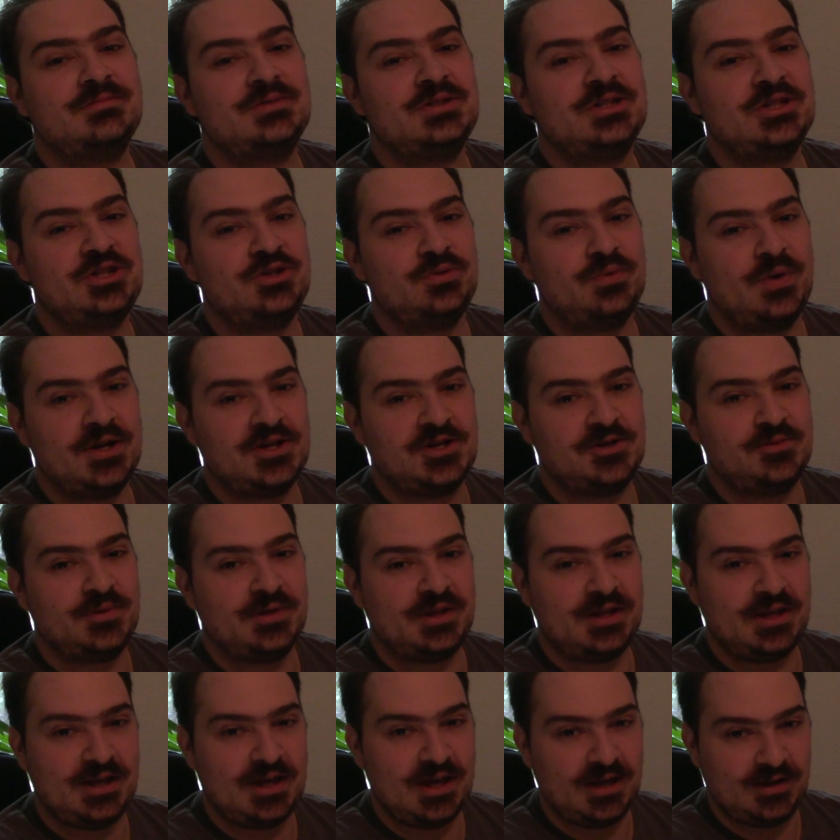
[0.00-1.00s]
situation with
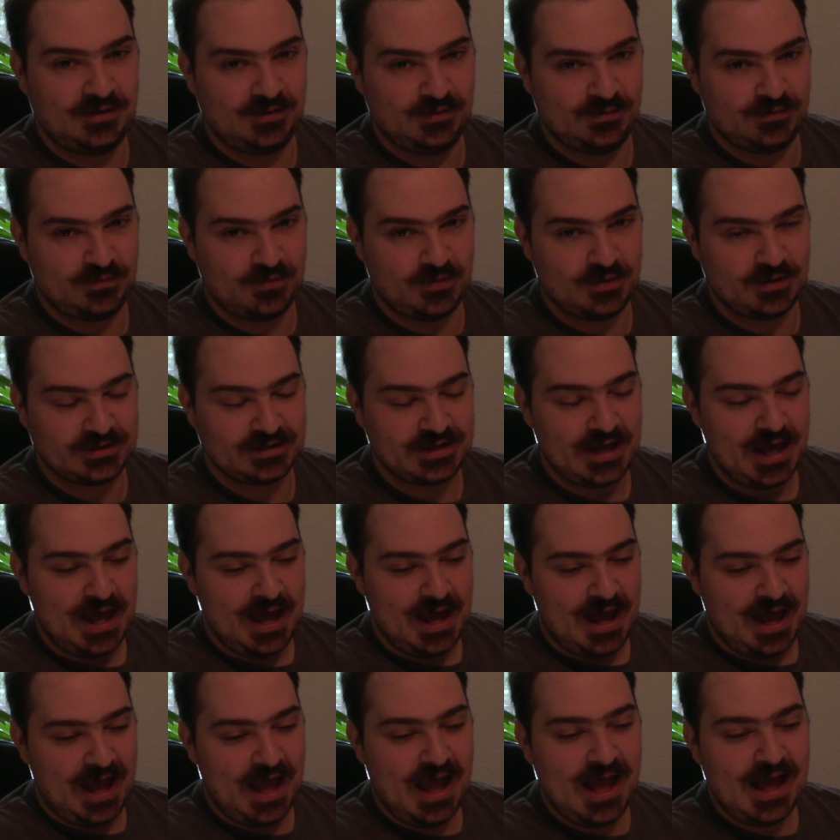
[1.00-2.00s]
the Ginyu Force.
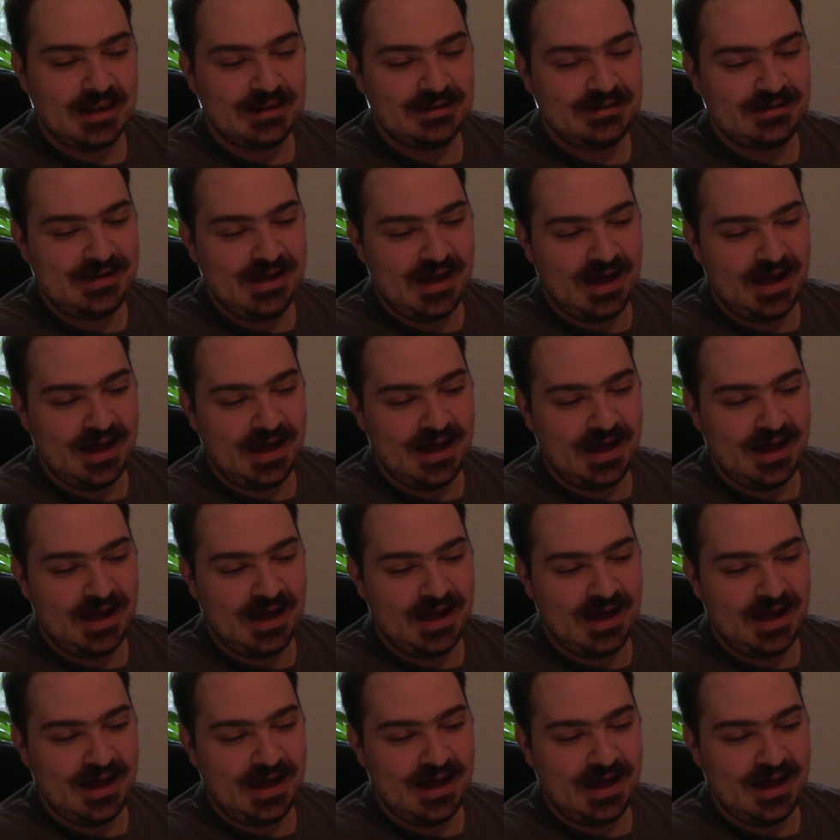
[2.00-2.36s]
And,